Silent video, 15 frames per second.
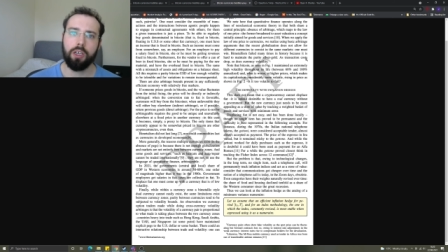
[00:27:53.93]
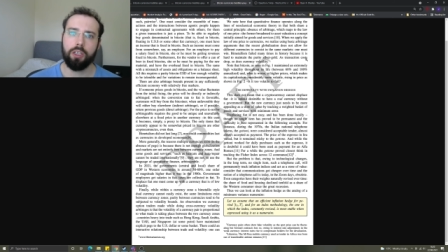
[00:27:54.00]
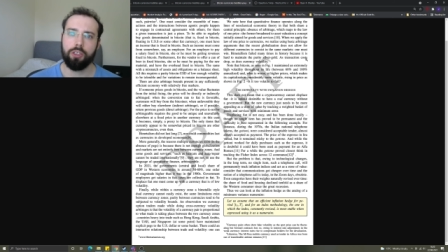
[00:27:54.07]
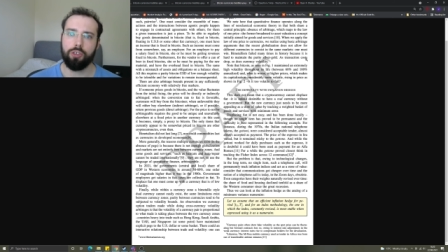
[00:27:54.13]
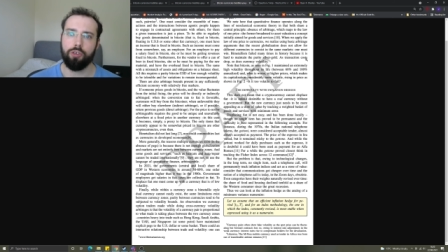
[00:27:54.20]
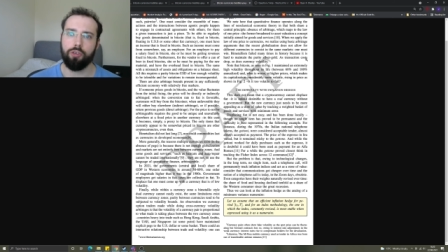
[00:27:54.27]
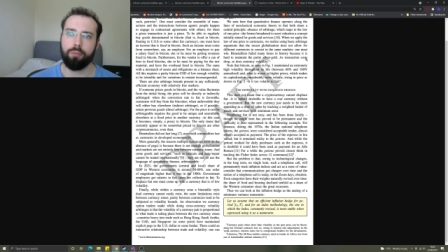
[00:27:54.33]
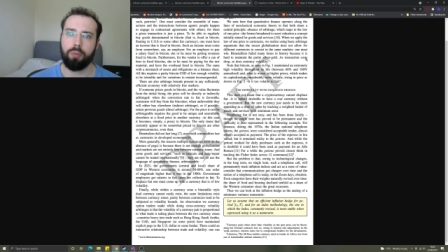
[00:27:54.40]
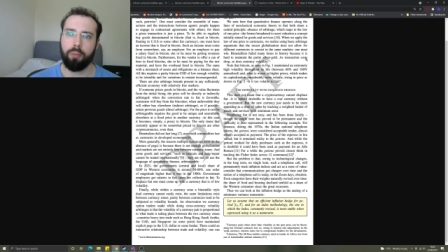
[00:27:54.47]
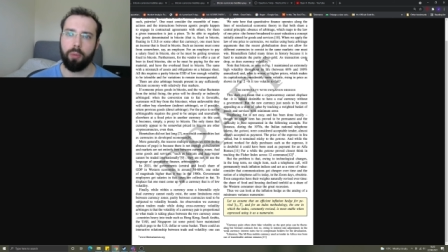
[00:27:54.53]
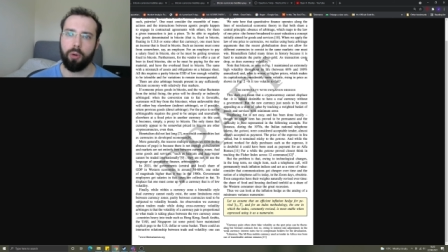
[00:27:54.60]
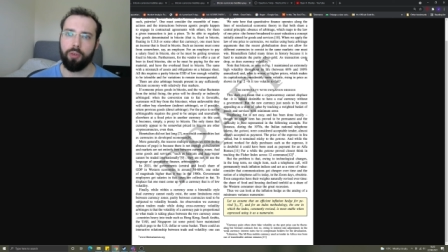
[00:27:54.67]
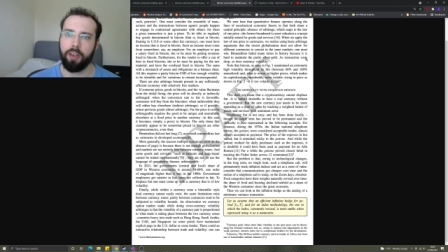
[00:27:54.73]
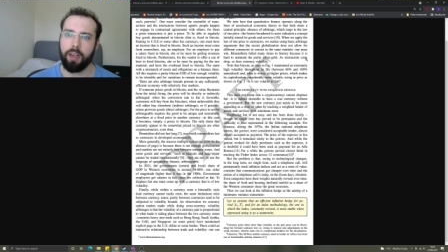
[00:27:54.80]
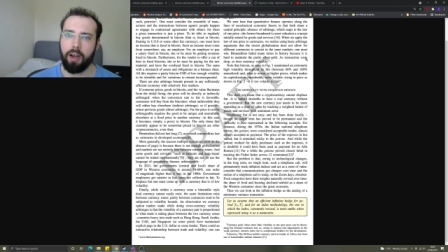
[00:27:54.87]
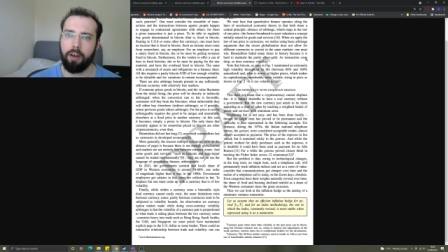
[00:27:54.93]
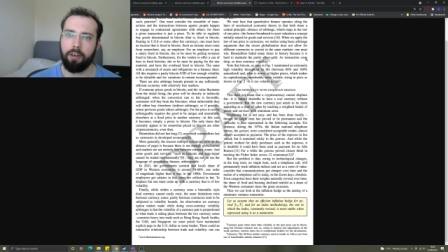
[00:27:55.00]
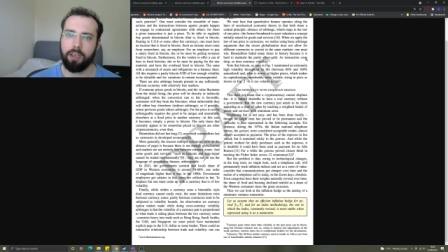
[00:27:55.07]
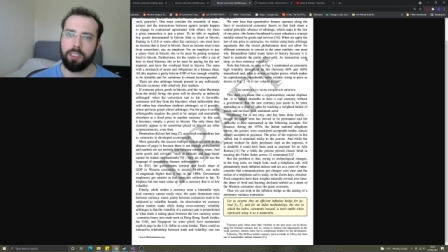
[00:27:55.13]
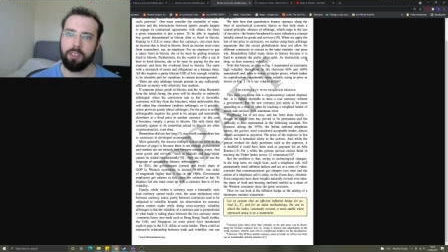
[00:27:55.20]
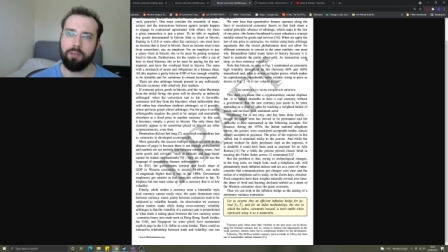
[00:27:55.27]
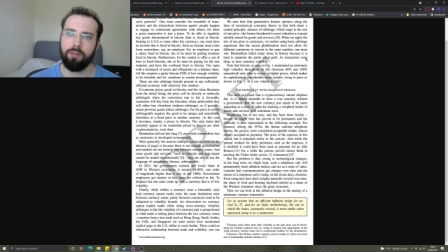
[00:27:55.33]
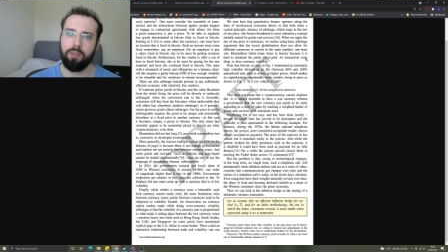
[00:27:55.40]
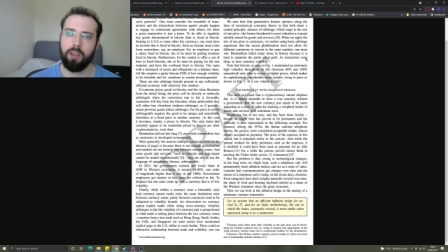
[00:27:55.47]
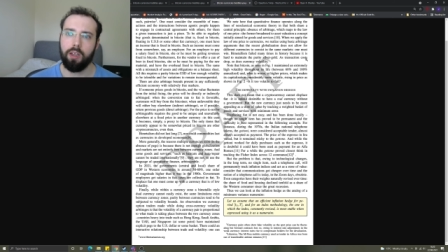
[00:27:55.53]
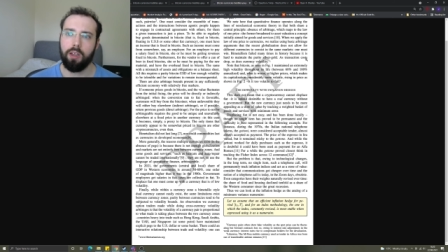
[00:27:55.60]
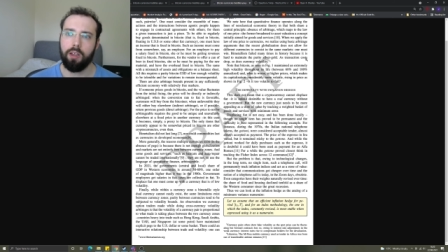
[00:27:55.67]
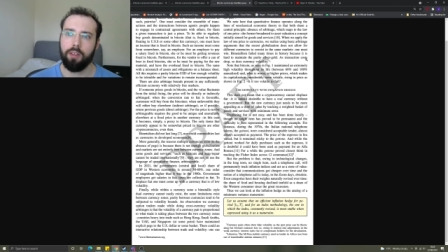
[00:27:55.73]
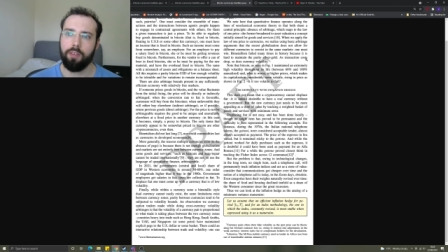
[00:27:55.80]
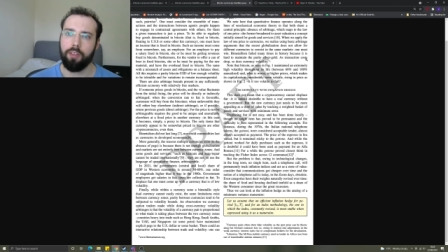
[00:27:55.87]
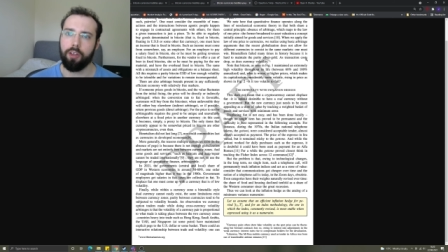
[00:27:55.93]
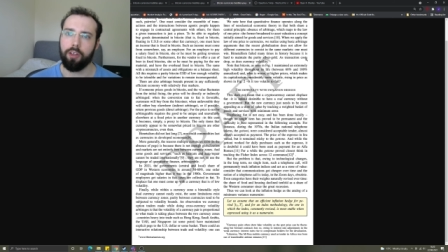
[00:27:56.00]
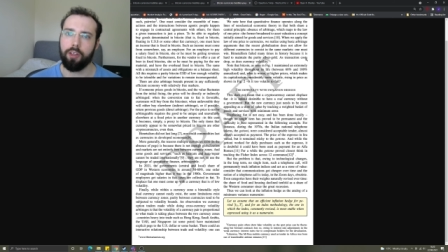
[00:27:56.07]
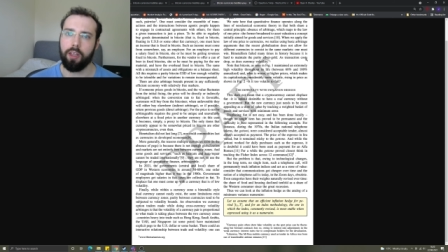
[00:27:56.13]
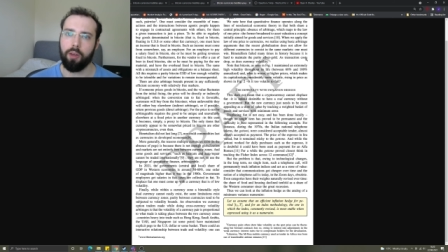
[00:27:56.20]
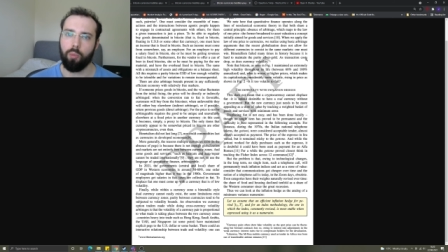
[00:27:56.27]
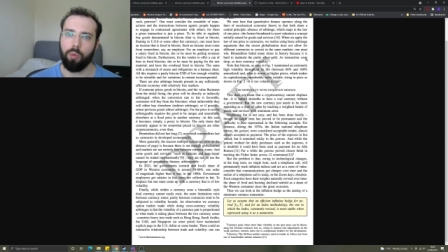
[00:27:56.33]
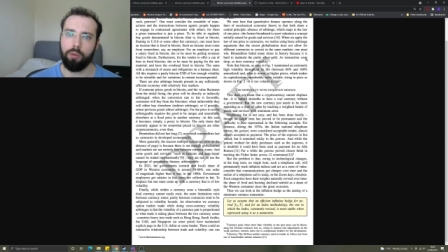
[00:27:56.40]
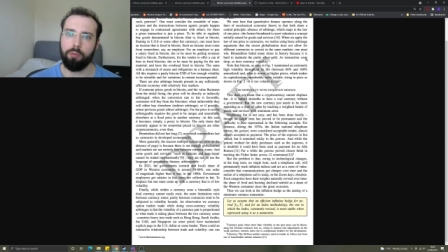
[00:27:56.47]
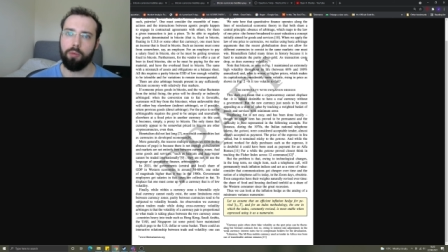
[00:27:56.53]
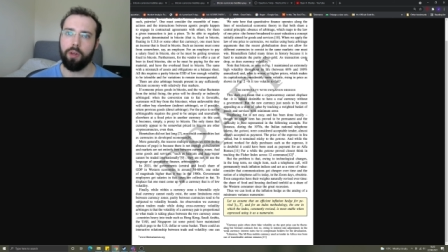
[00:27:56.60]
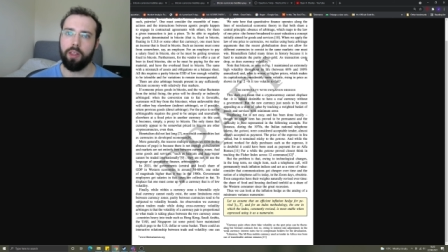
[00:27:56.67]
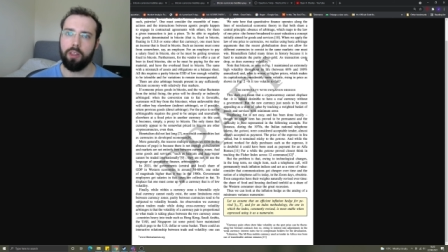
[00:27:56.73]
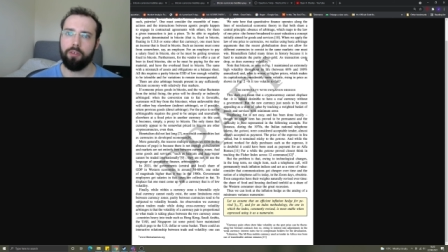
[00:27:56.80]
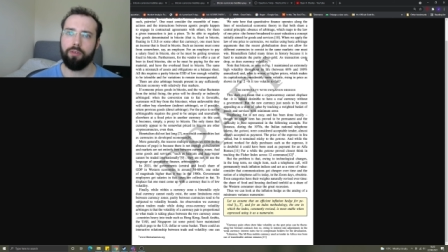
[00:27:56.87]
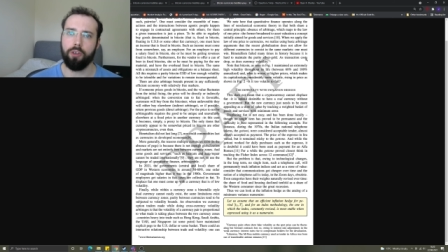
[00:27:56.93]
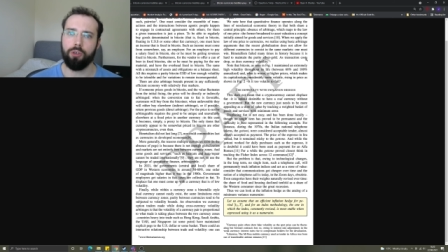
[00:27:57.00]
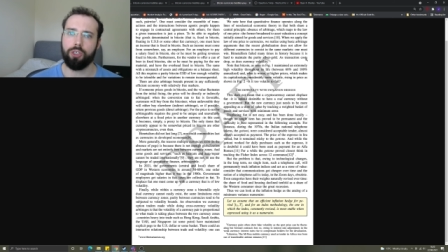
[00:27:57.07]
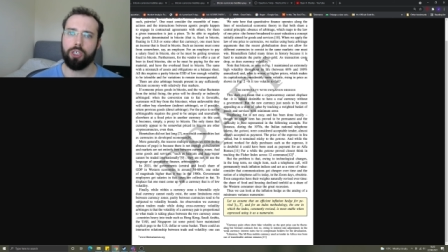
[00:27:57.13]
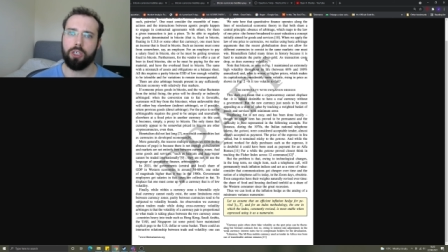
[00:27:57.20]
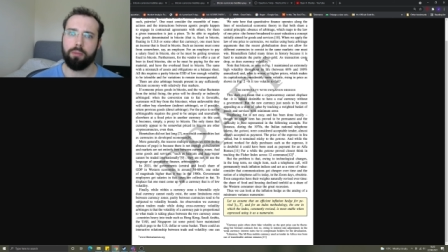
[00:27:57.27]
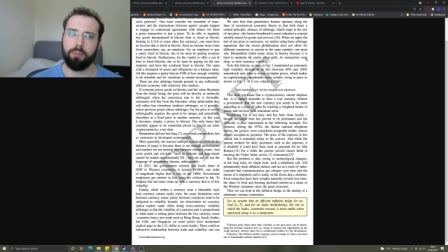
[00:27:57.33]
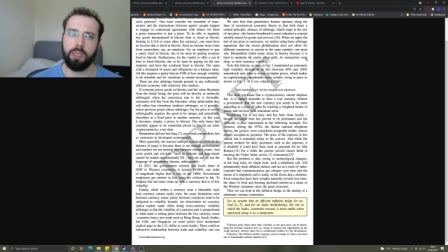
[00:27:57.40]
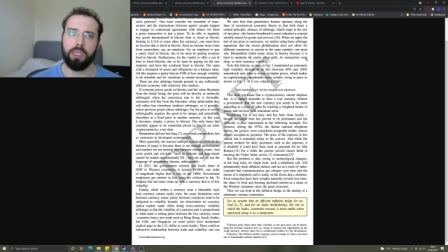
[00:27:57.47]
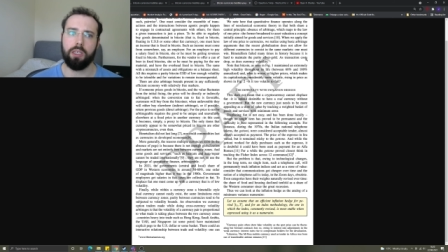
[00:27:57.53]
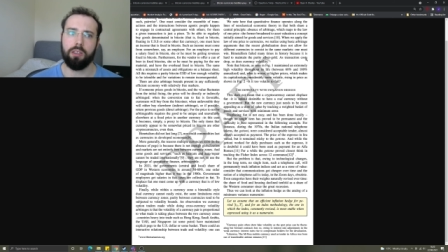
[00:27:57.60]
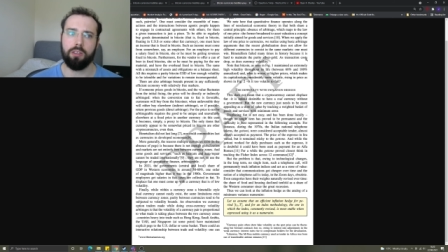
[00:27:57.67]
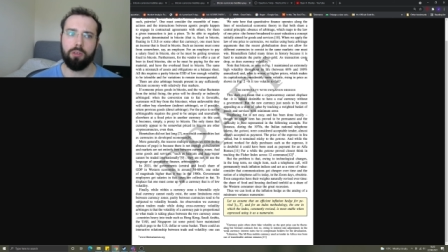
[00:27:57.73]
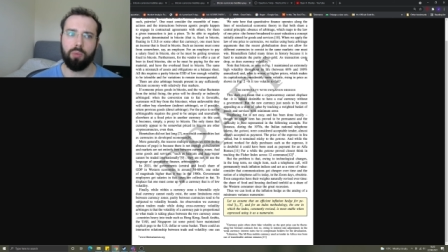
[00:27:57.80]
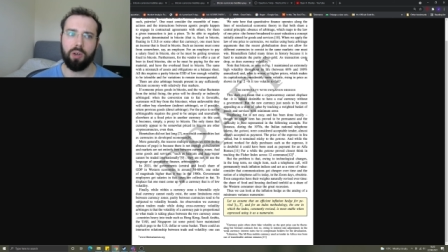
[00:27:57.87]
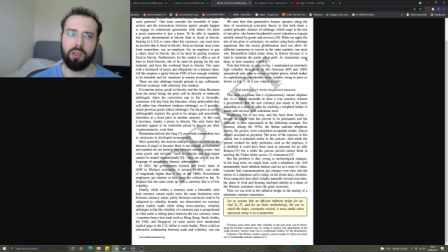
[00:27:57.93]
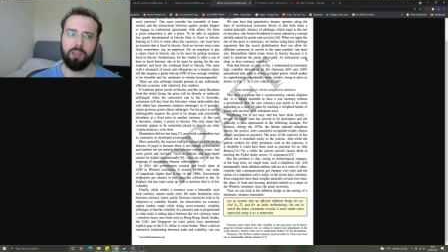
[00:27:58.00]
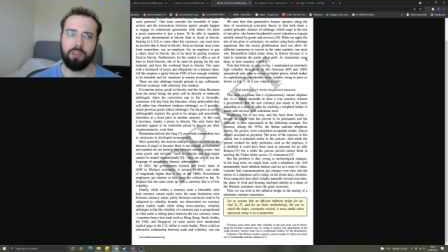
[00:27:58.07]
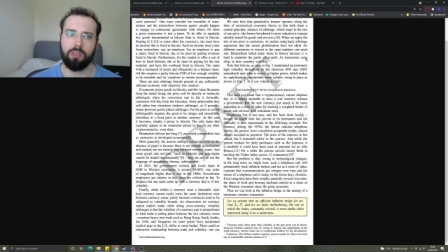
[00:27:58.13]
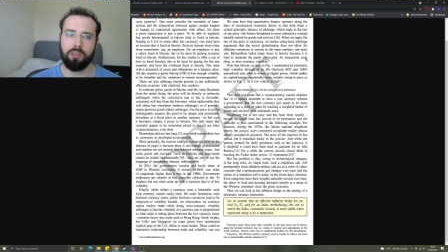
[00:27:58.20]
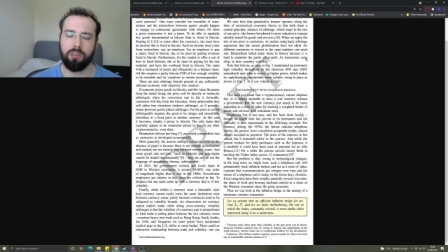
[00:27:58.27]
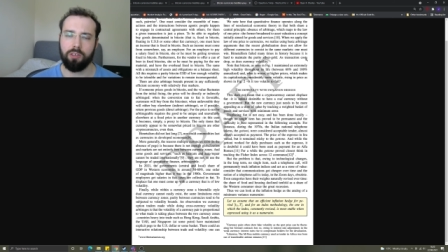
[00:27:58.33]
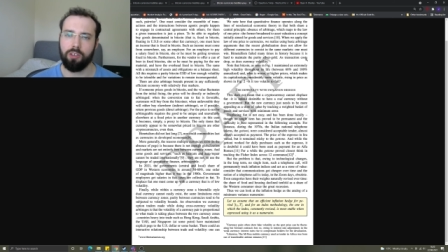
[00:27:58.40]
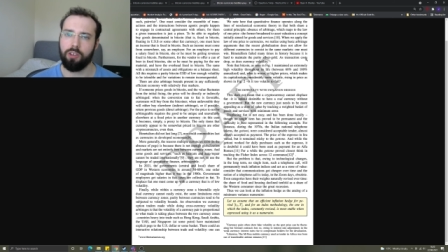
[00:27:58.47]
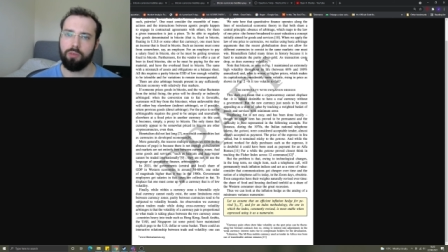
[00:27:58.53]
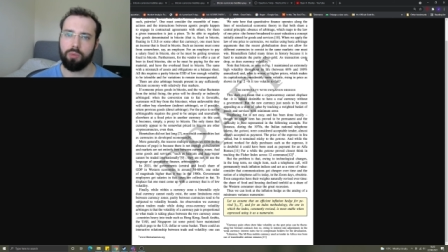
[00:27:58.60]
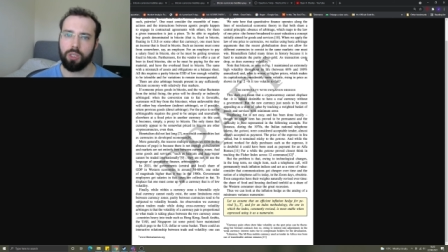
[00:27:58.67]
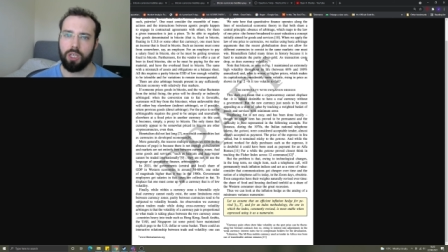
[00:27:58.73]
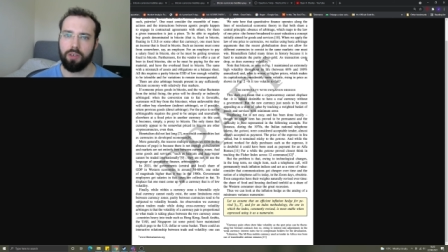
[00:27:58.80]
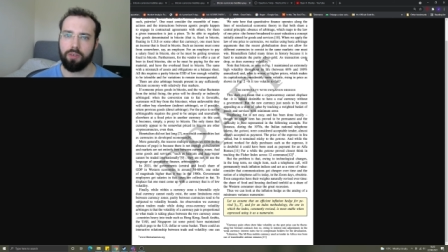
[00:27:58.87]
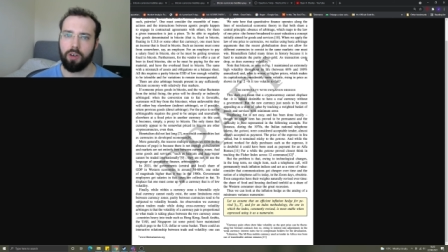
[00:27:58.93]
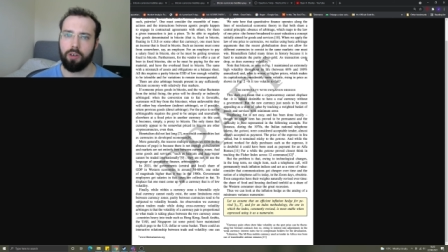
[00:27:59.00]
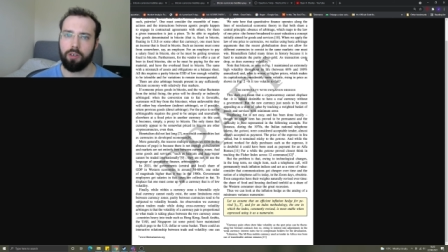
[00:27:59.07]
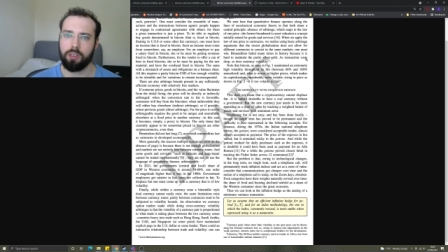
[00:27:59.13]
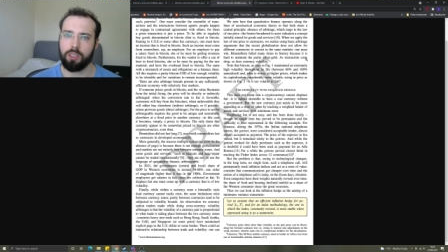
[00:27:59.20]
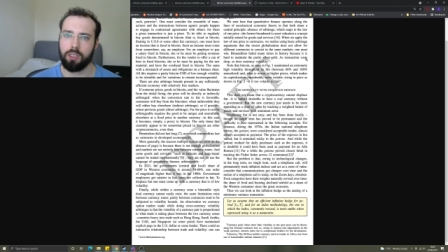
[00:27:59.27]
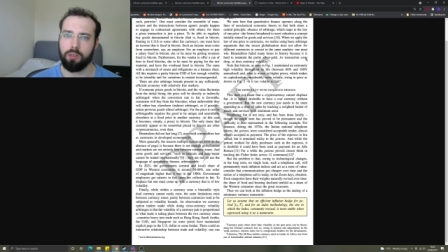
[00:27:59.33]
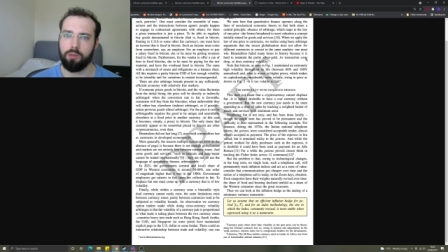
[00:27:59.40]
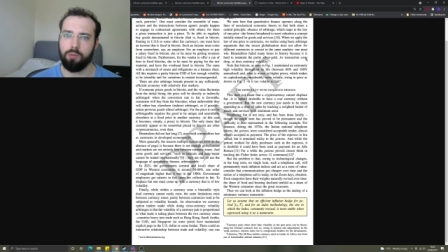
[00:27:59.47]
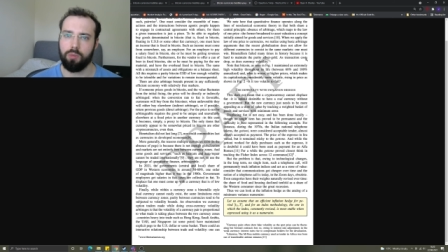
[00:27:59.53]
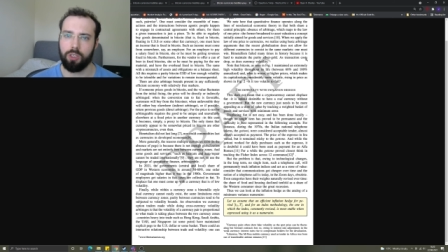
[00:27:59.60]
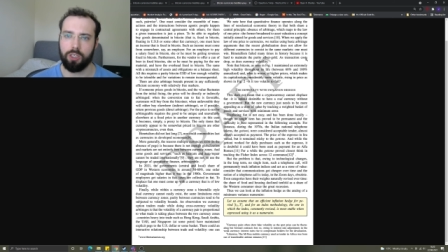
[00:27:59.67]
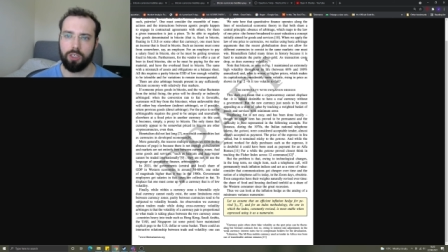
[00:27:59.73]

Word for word: to promote the narrative that it will in the future be the world's you know reserve currency, which is